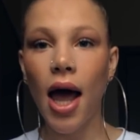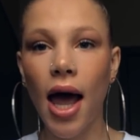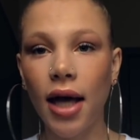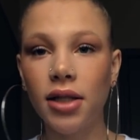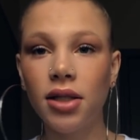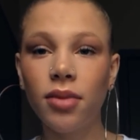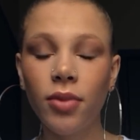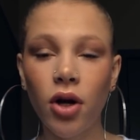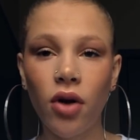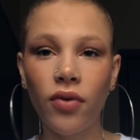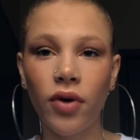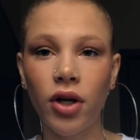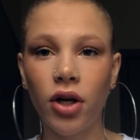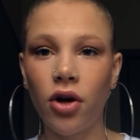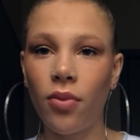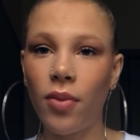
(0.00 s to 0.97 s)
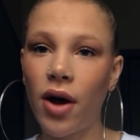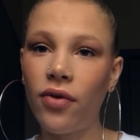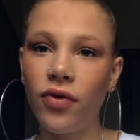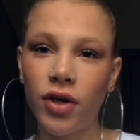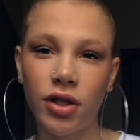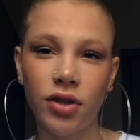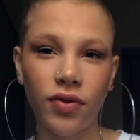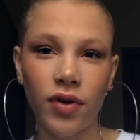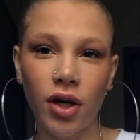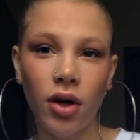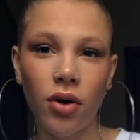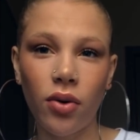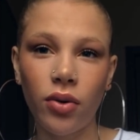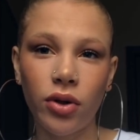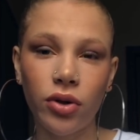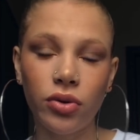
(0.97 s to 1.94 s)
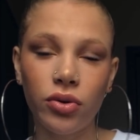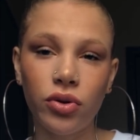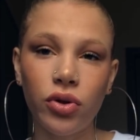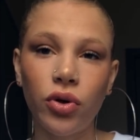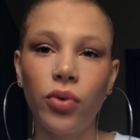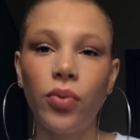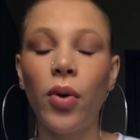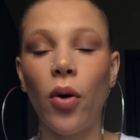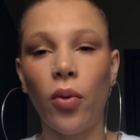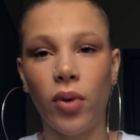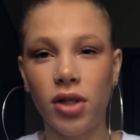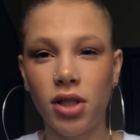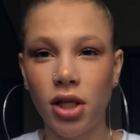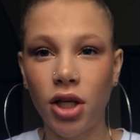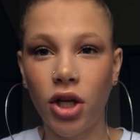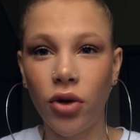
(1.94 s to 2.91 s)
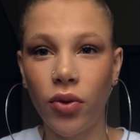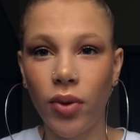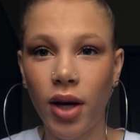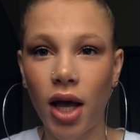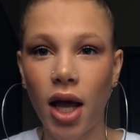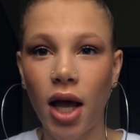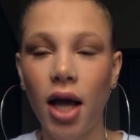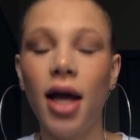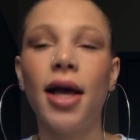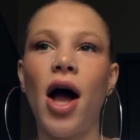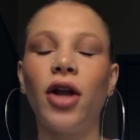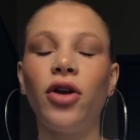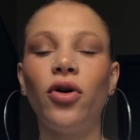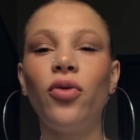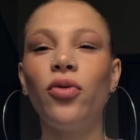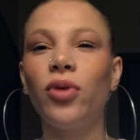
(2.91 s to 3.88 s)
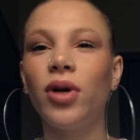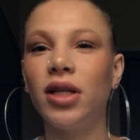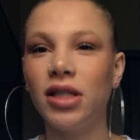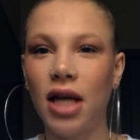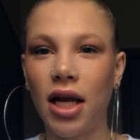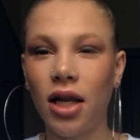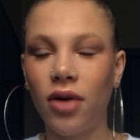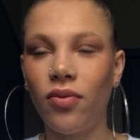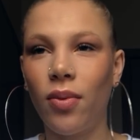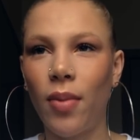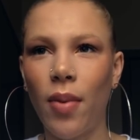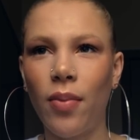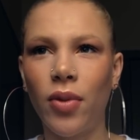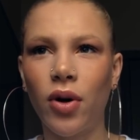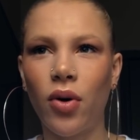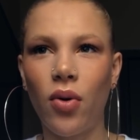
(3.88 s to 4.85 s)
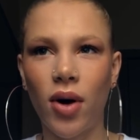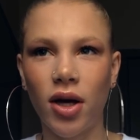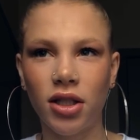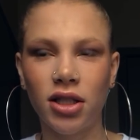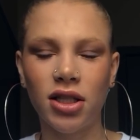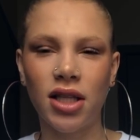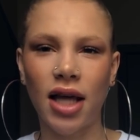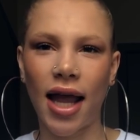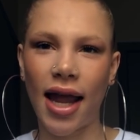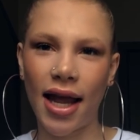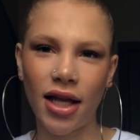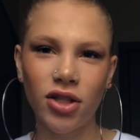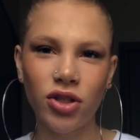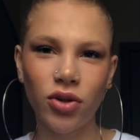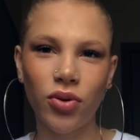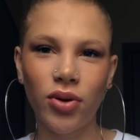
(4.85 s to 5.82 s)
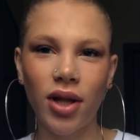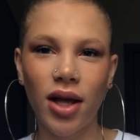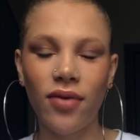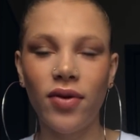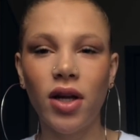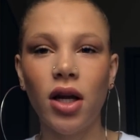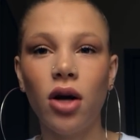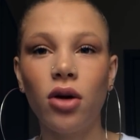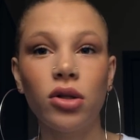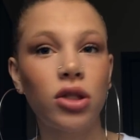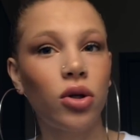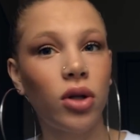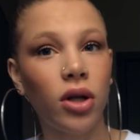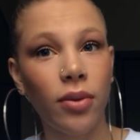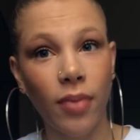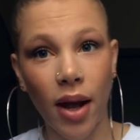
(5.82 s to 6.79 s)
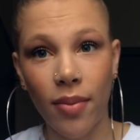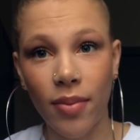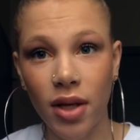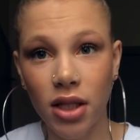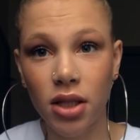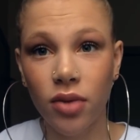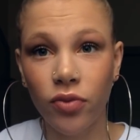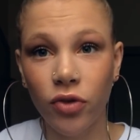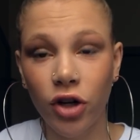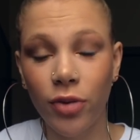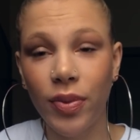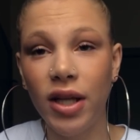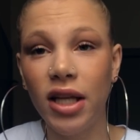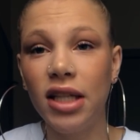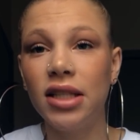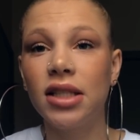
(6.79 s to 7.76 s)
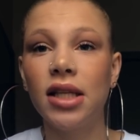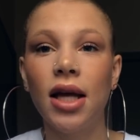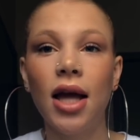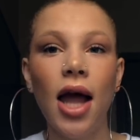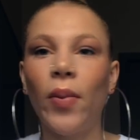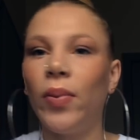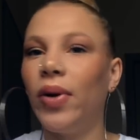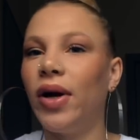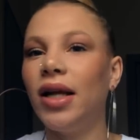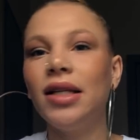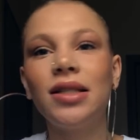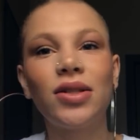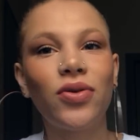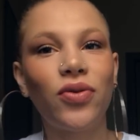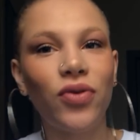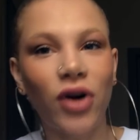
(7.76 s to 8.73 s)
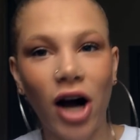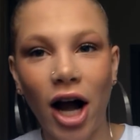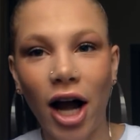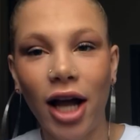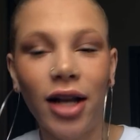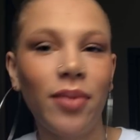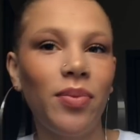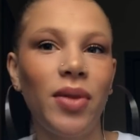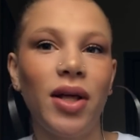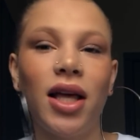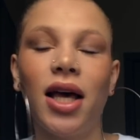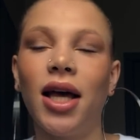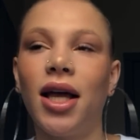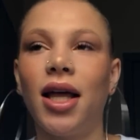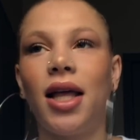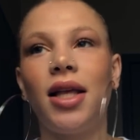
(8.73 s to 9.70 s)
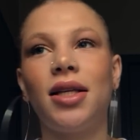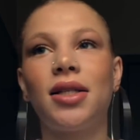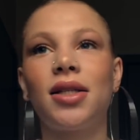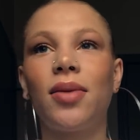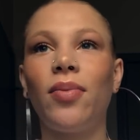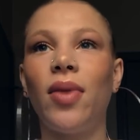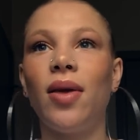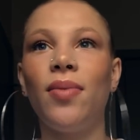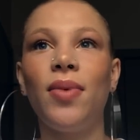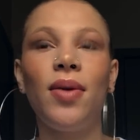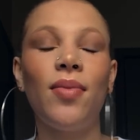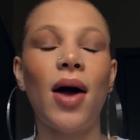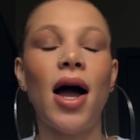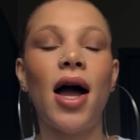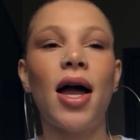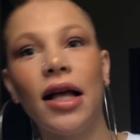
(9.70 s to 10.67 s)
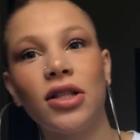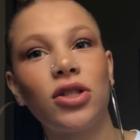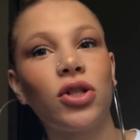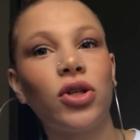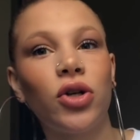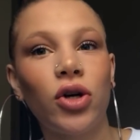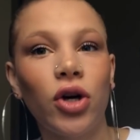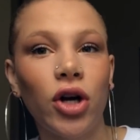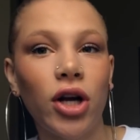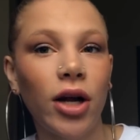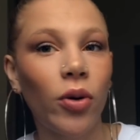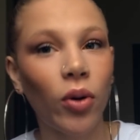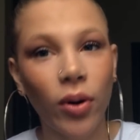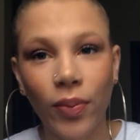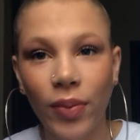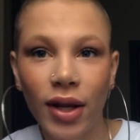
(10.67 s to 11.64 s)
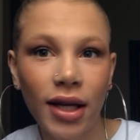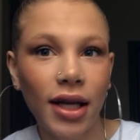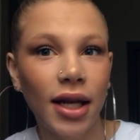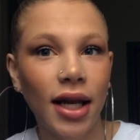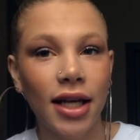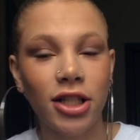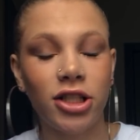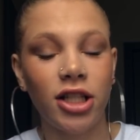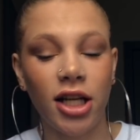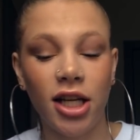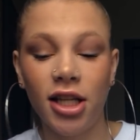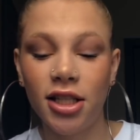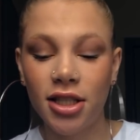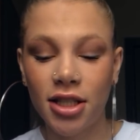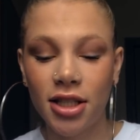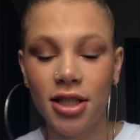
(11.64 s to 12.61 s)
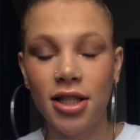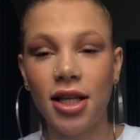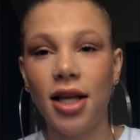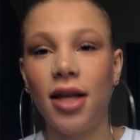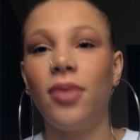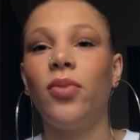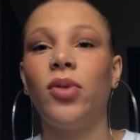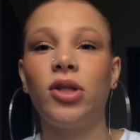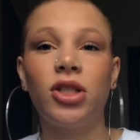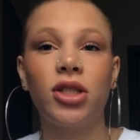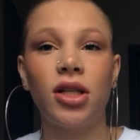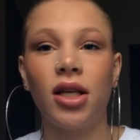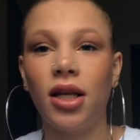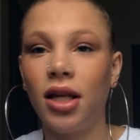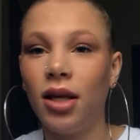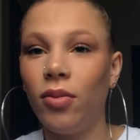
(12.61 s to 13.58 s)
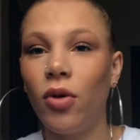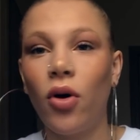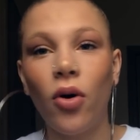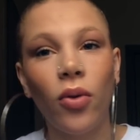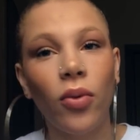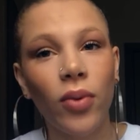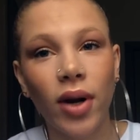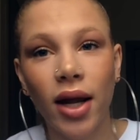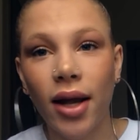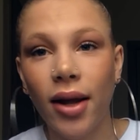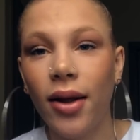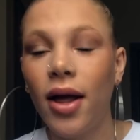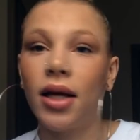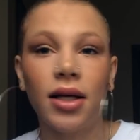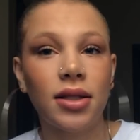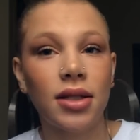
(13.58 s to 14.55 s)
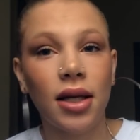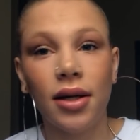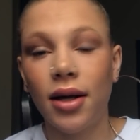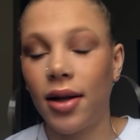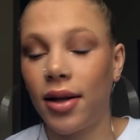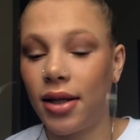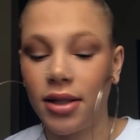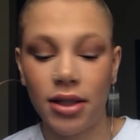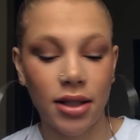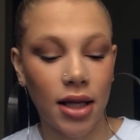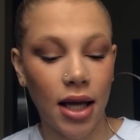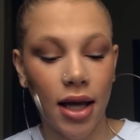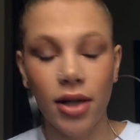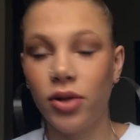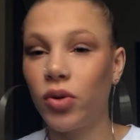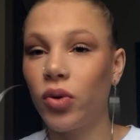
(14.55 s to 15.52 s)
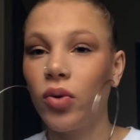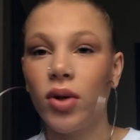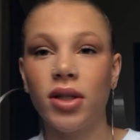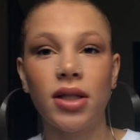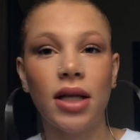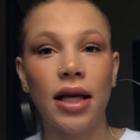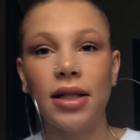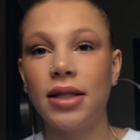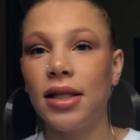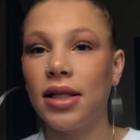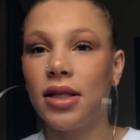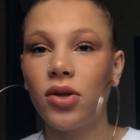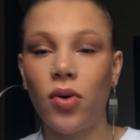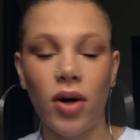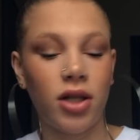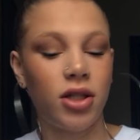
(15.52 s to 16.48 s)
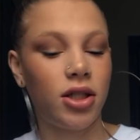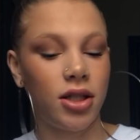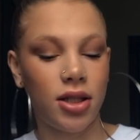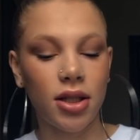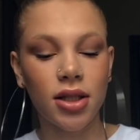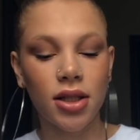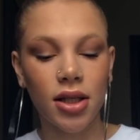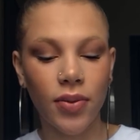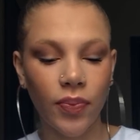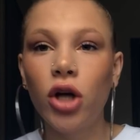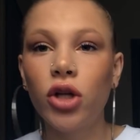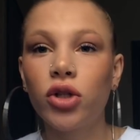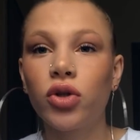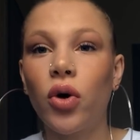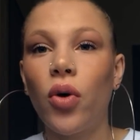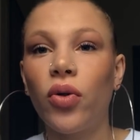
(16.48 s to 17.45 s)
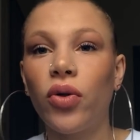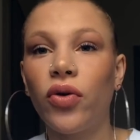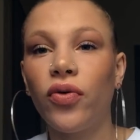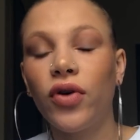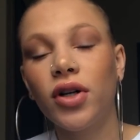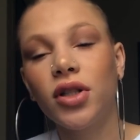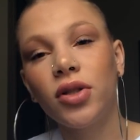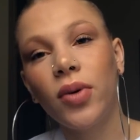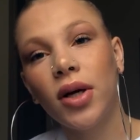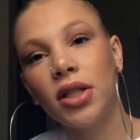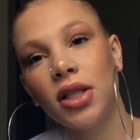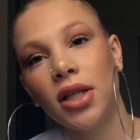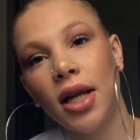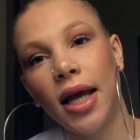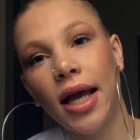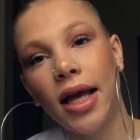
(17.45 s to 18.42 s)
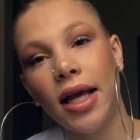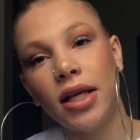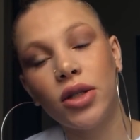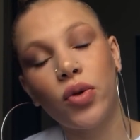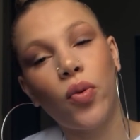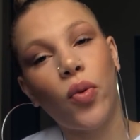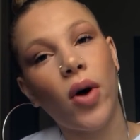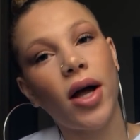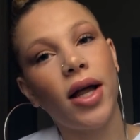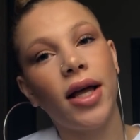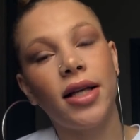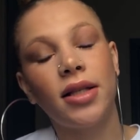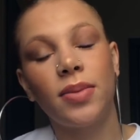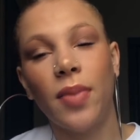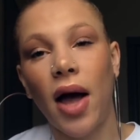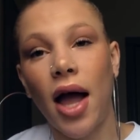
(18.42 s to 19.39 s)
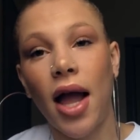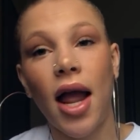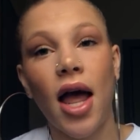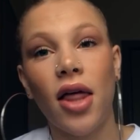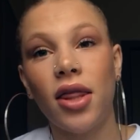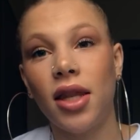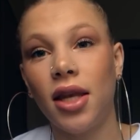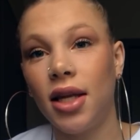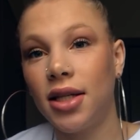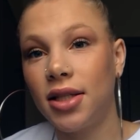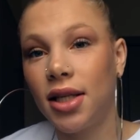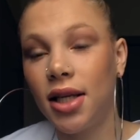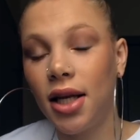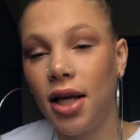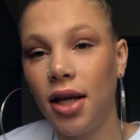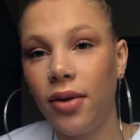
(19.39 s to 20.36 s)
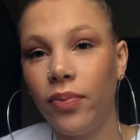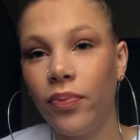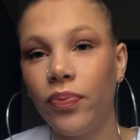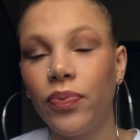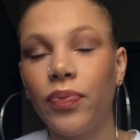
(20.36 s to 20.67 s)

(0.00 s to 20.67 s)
As some of y'all already know, my first video on YouTube was a Q&A. I don't exactly remember the questions I answered on that video, so there might be some repeats, but it's fine because maybe my answer or opinion has changed since then. We're just gonna keep going with it. Like I said, now let's get into these questions. So the first question is, what is my ethnicity?